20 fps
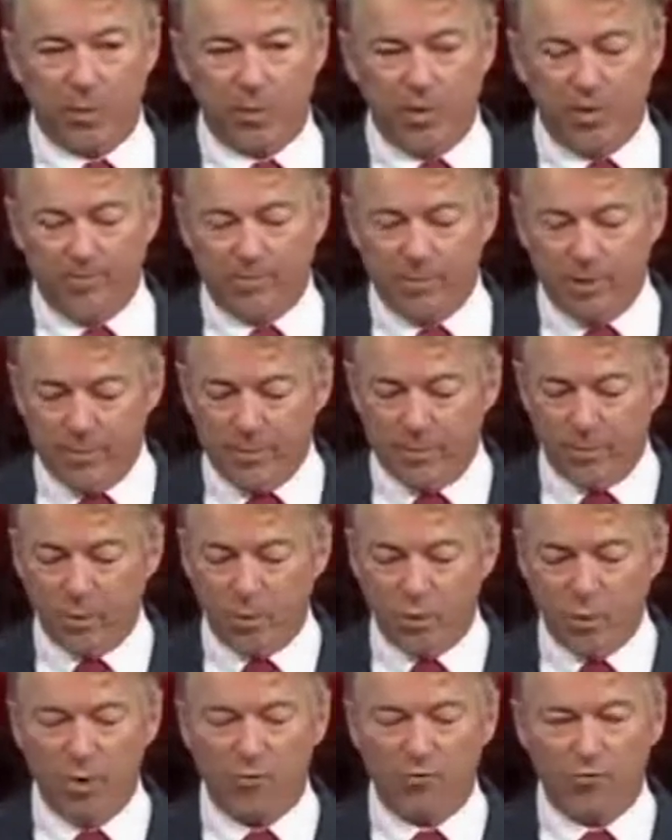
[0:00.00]
We have people
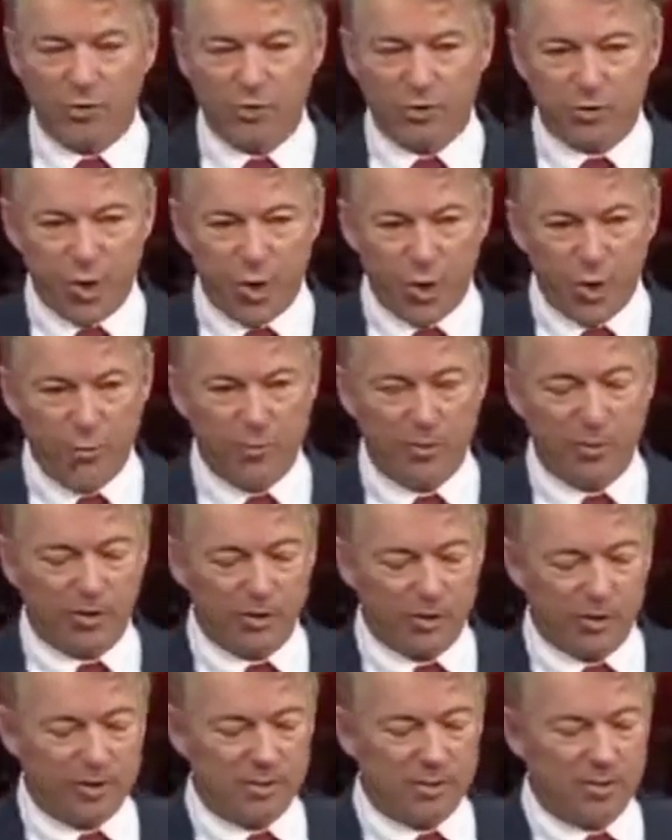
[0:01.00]
who have so
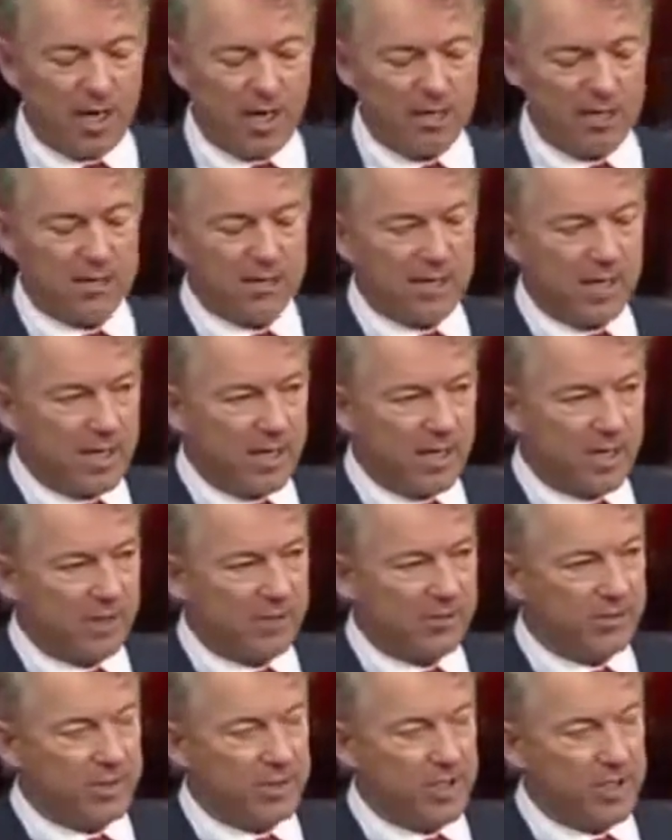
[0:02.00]
politicized
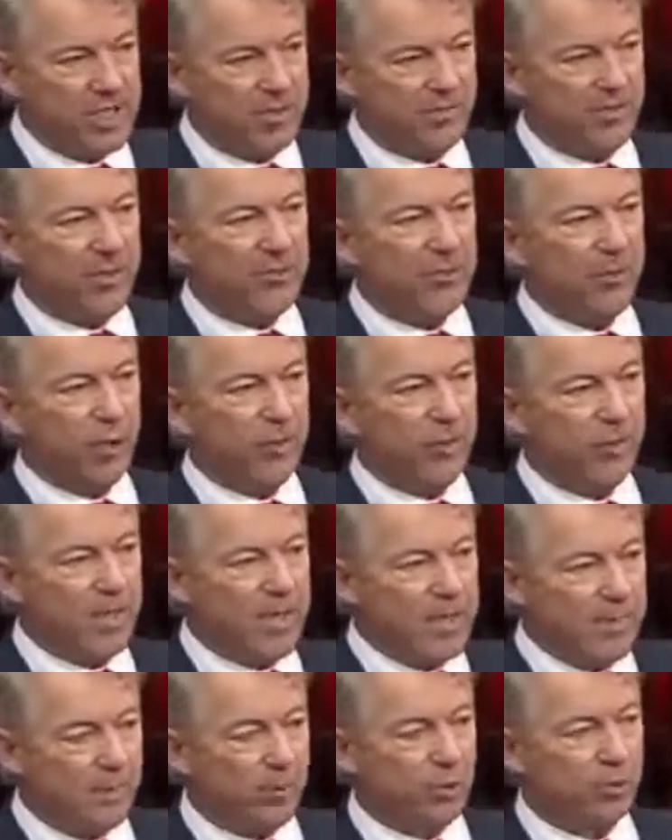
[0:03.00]
science that there are
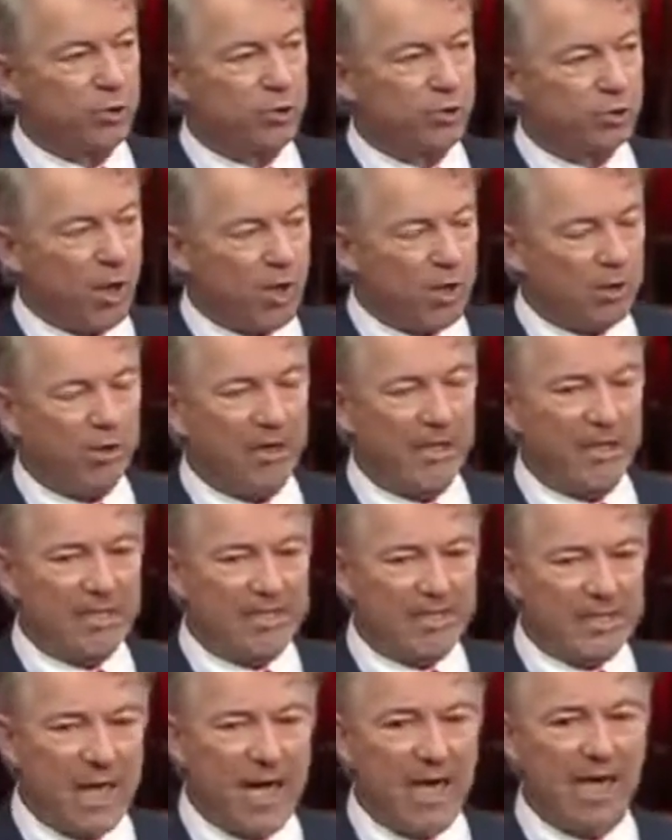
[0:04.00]
people struggling
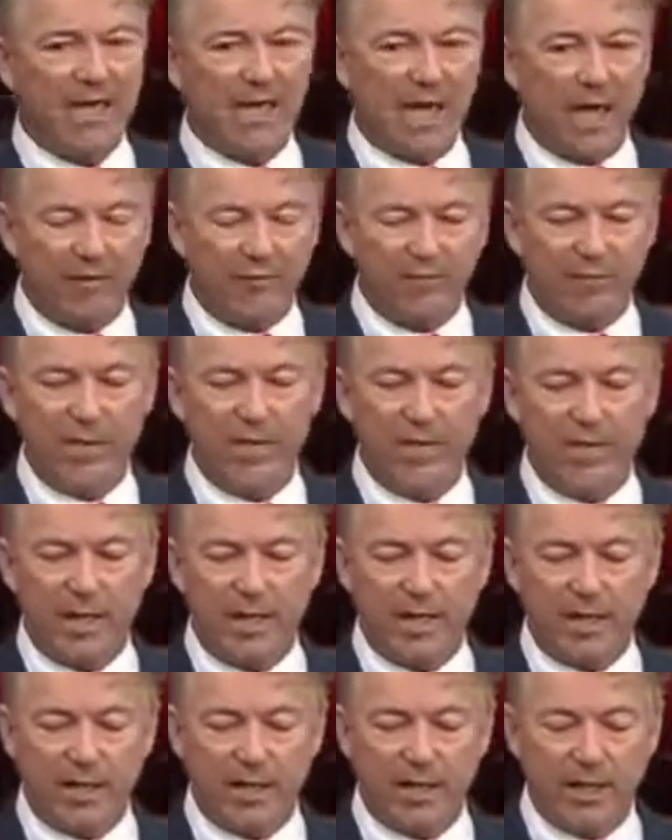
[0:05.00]
and dying every
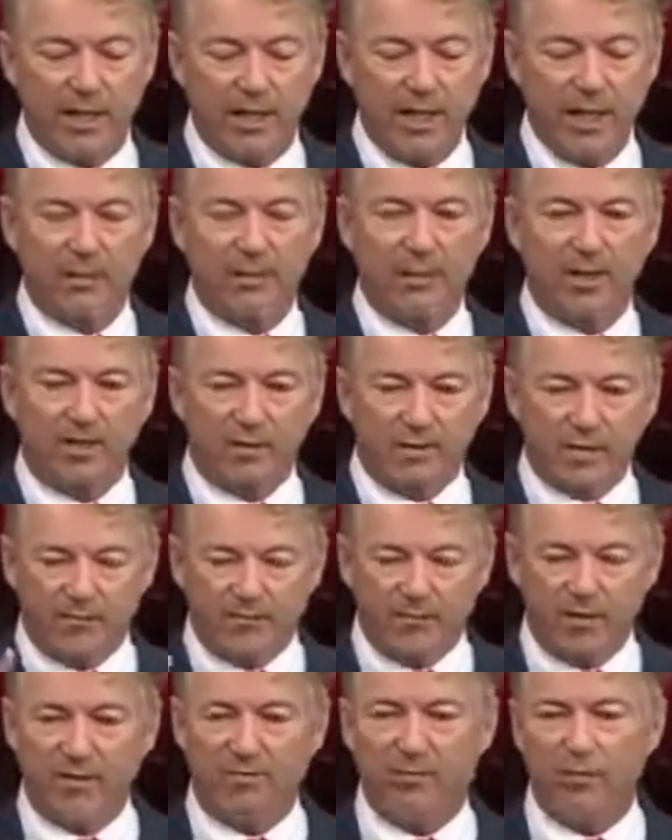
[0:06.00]
day because
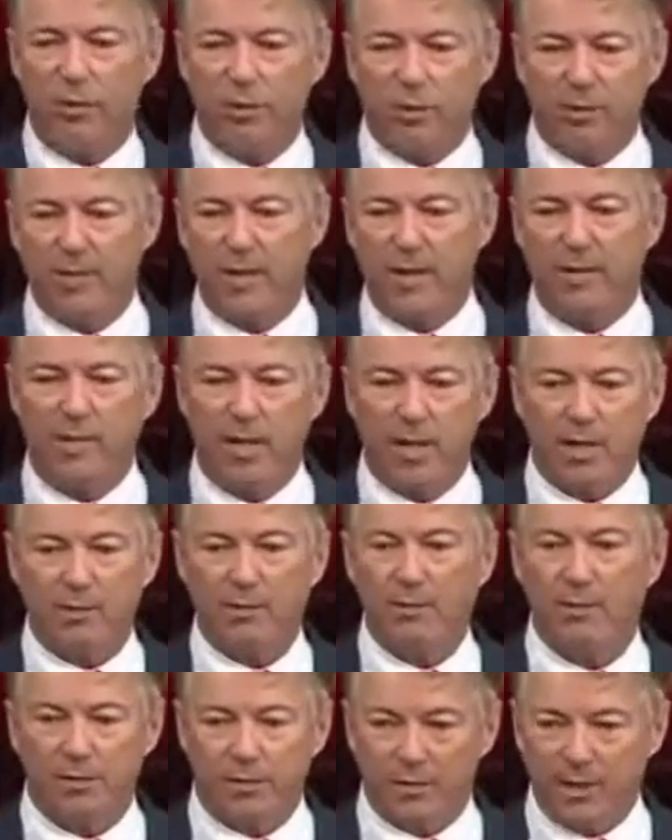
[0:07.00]
they've never heard about
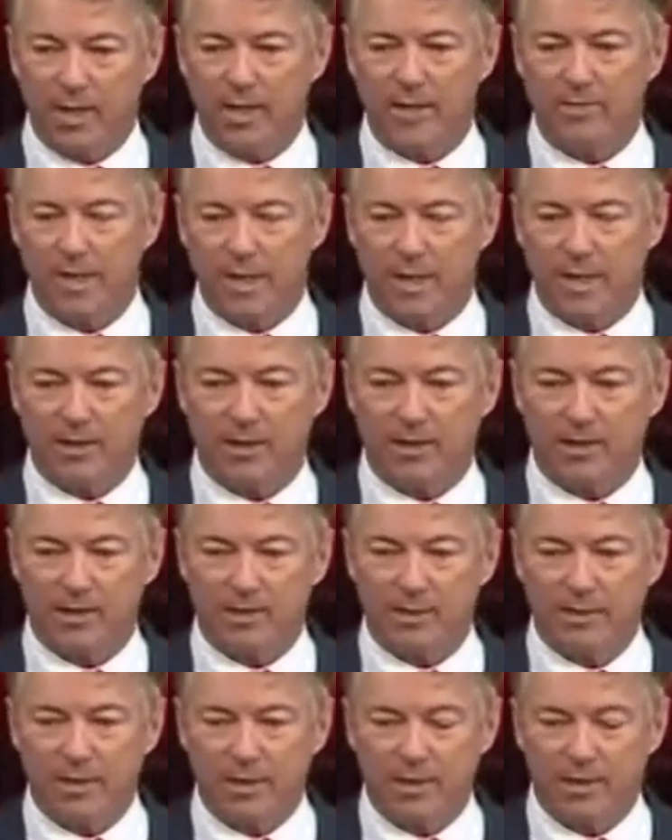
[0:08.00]
monoclonal antibodies.